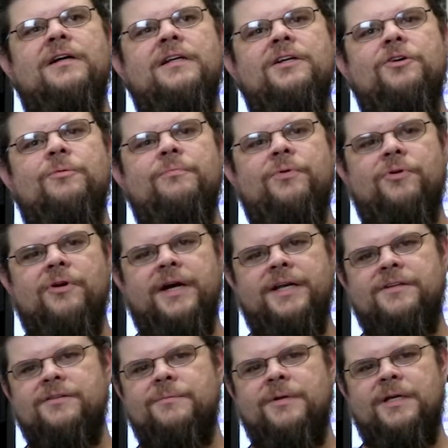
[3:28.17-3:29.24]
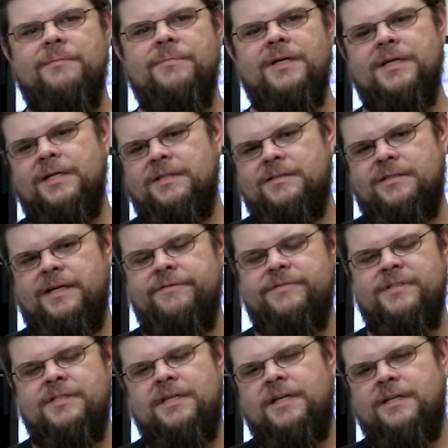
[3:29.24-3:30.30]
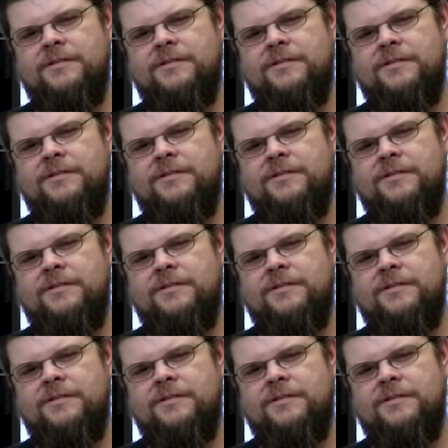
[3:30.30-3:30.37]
a little boring to me because I've seen